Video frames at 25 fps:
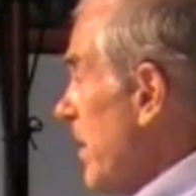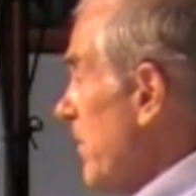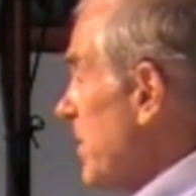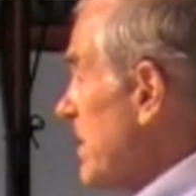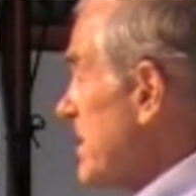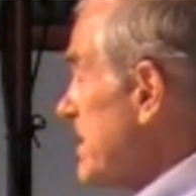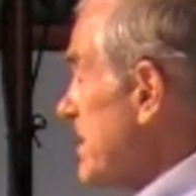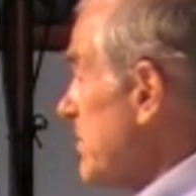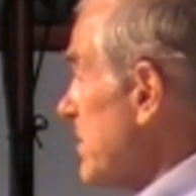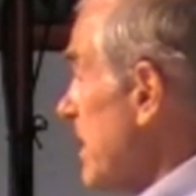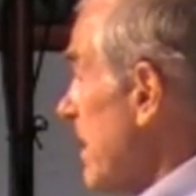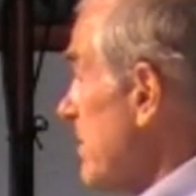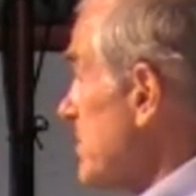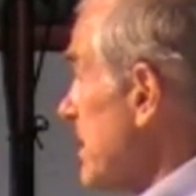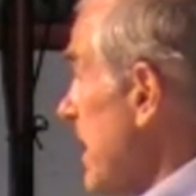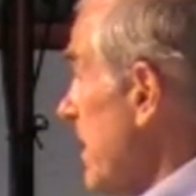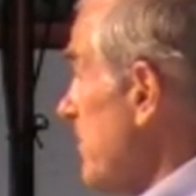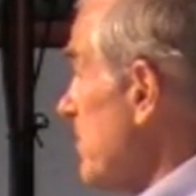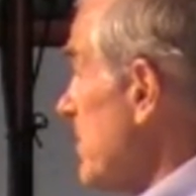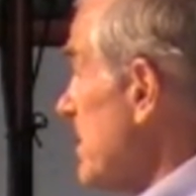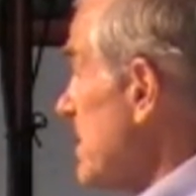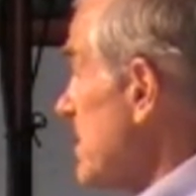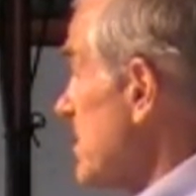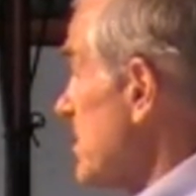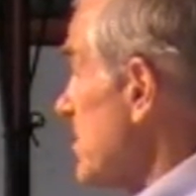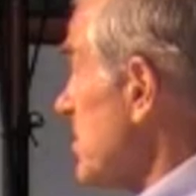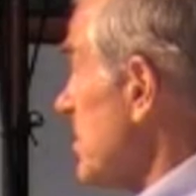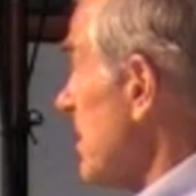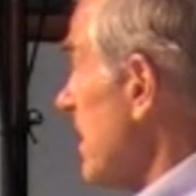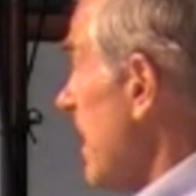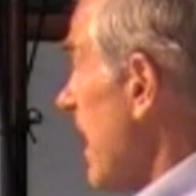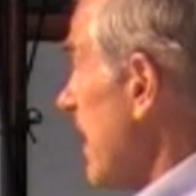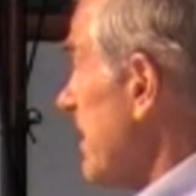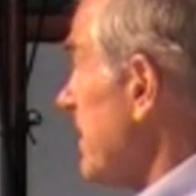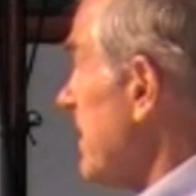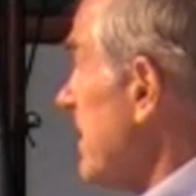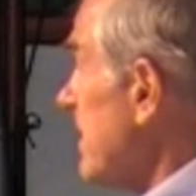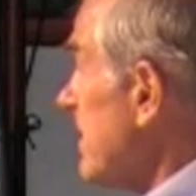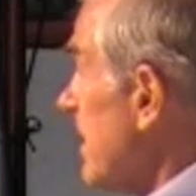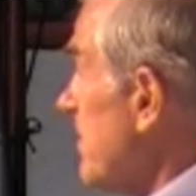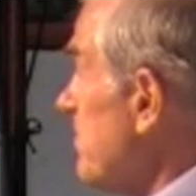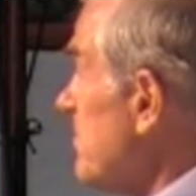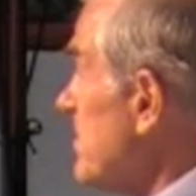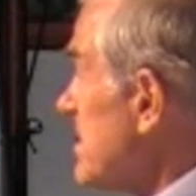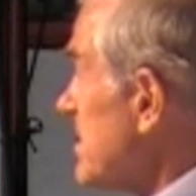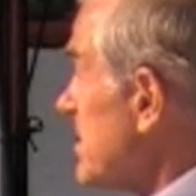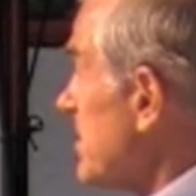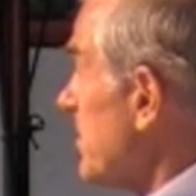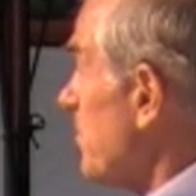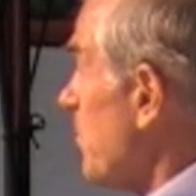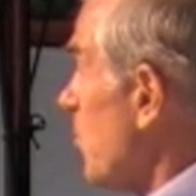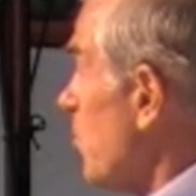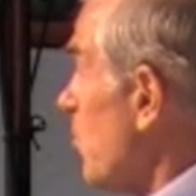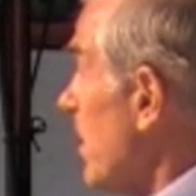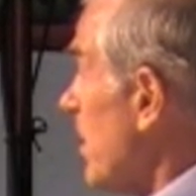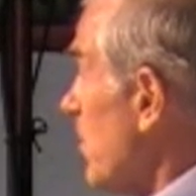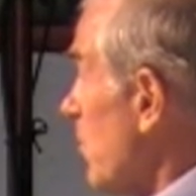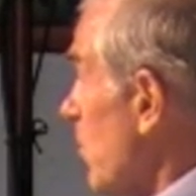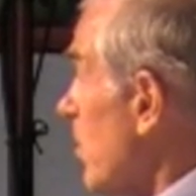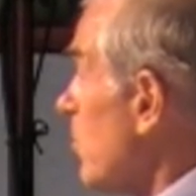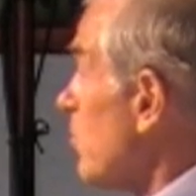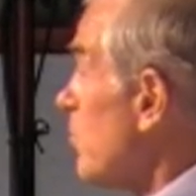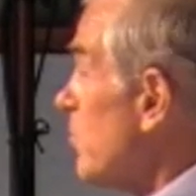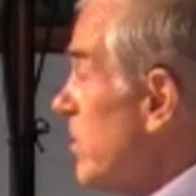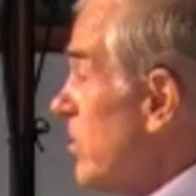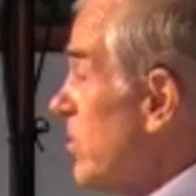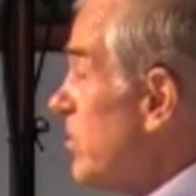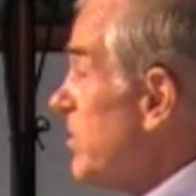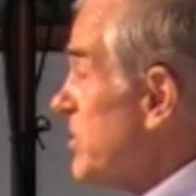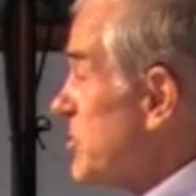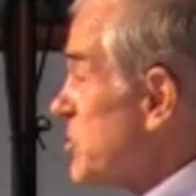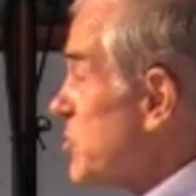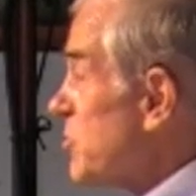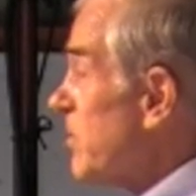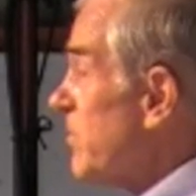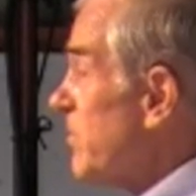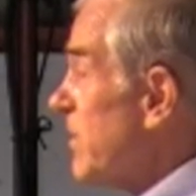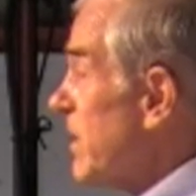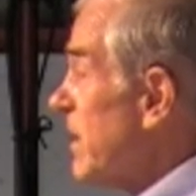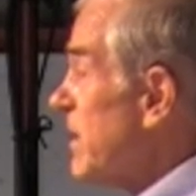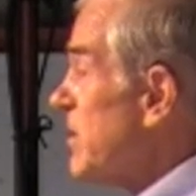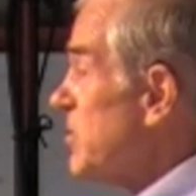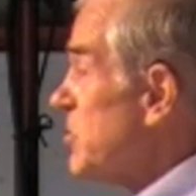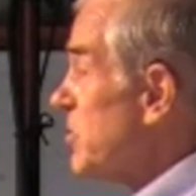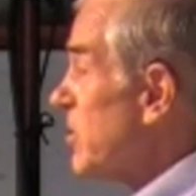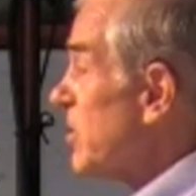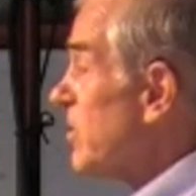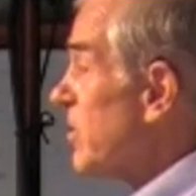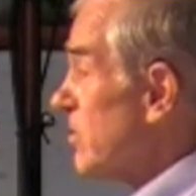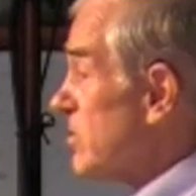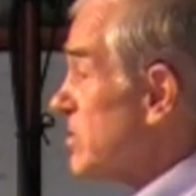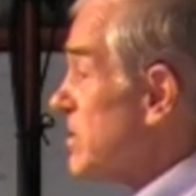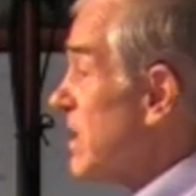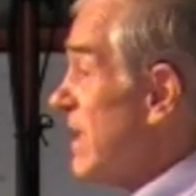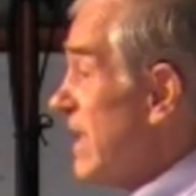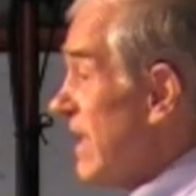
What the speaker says: but sometimes I think they miss the point where real discrimination occurs.